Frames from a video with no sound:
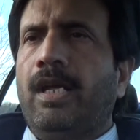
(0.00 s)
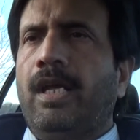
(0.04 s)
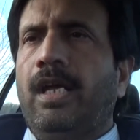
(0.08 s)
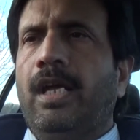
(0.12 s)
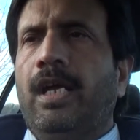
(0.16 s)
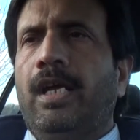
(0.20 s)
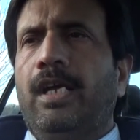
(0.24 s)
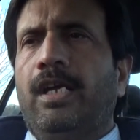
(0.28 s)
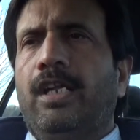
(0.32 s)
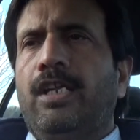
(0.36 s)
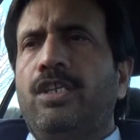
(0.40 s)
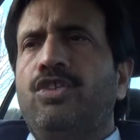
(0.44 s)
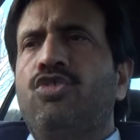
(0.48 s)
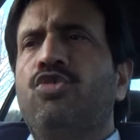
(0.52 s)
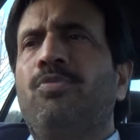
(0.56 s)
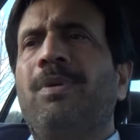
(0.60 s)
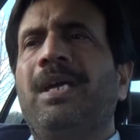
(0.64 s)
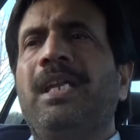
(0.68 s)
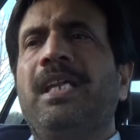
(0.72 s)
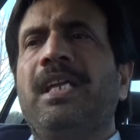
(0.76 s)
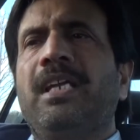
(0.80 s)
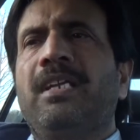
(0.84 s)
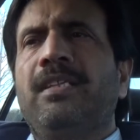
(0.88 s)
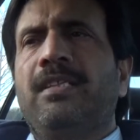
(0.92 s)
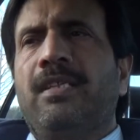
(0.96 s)
and you may
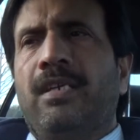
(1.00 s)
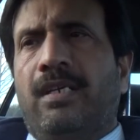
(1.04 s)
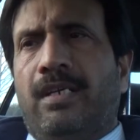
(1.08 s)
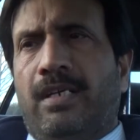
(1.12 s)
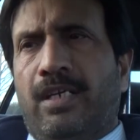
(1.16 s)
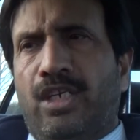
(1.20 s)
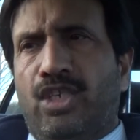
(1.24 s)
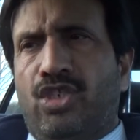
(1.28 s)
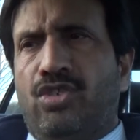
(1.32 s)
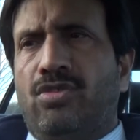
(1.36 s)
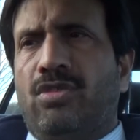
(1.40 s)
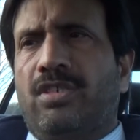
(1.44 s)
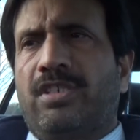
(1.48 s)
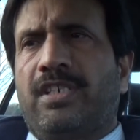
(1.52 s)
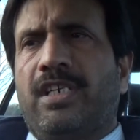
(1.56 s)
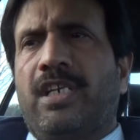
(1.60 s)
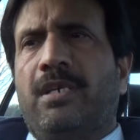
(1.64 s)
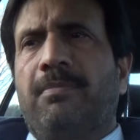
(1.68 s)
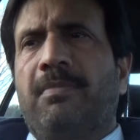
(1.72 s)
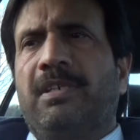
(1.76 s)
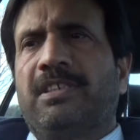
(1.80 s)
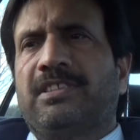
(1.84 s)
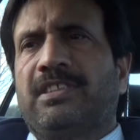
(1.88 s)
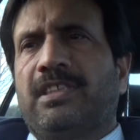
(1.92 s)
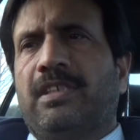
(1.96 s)
need the additional
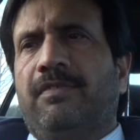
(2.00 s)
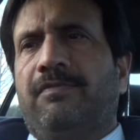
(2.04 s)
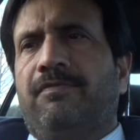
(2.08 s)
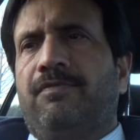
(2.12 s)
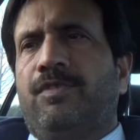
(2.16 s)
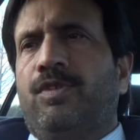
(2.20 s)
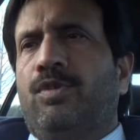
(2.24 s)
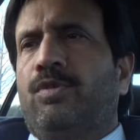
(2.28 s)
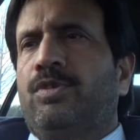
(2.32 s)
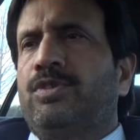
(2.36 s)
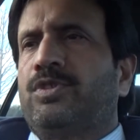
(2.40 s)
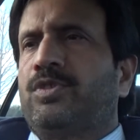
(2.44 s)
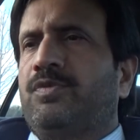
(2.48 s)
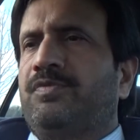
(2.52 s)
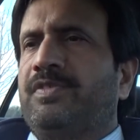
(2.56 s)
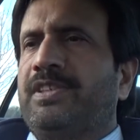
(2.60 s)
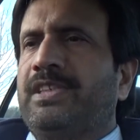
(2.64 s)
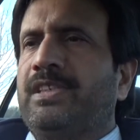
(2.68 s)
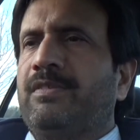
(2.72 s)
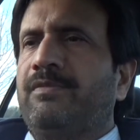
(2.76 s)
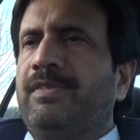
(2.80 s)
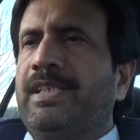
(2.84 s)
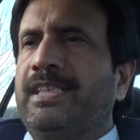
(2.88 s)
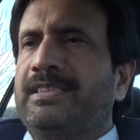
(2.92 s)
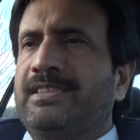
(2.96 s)
treatments if your
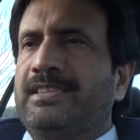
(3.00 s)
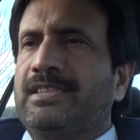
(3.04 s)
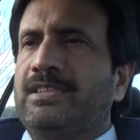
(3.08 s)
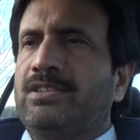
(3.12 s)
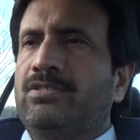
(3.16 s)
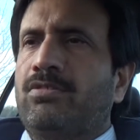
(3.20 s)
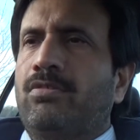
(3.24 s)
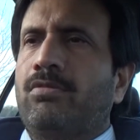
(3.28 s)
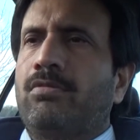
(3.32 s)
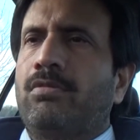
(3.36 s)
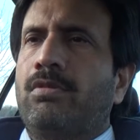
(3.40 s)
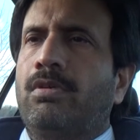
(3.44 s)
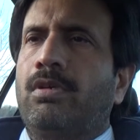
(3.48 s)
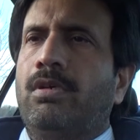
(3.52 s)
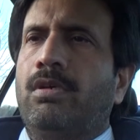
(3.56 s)
esophageal varices or